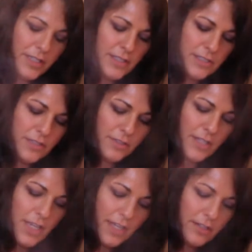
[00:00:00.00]
easier to
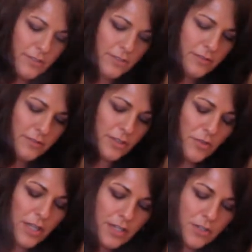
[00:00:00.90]
handle.
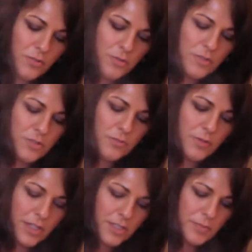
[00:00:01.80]
Don't let it cool too
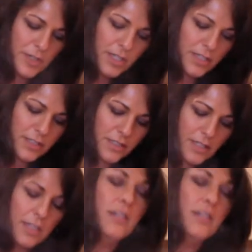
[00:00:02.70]
much because